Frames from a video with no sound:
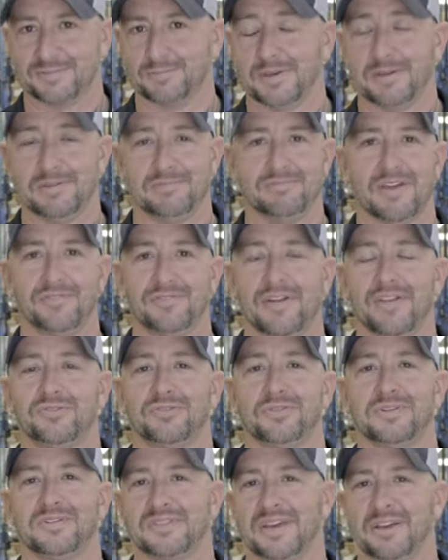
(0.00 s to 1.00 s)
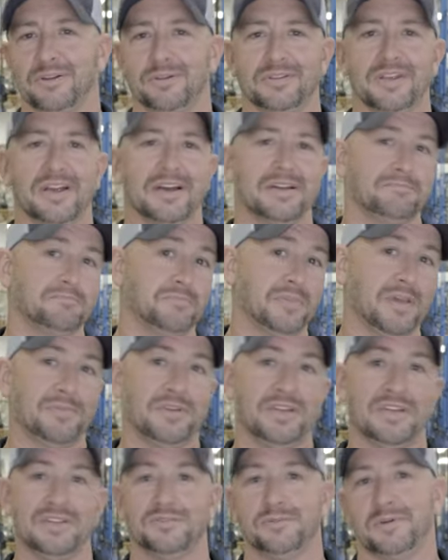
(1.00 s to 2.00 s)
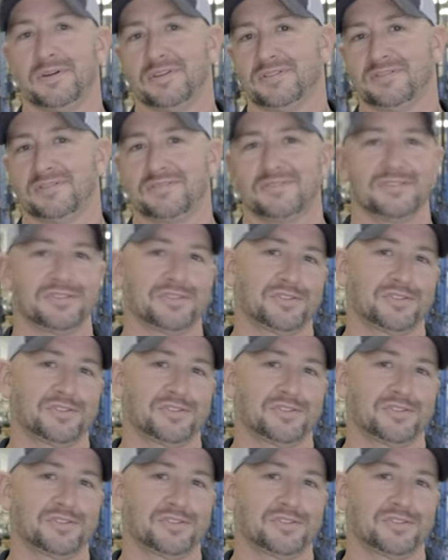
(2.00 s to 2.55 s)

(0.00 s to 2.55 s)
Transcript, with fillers: We eventually settled on bimini twists,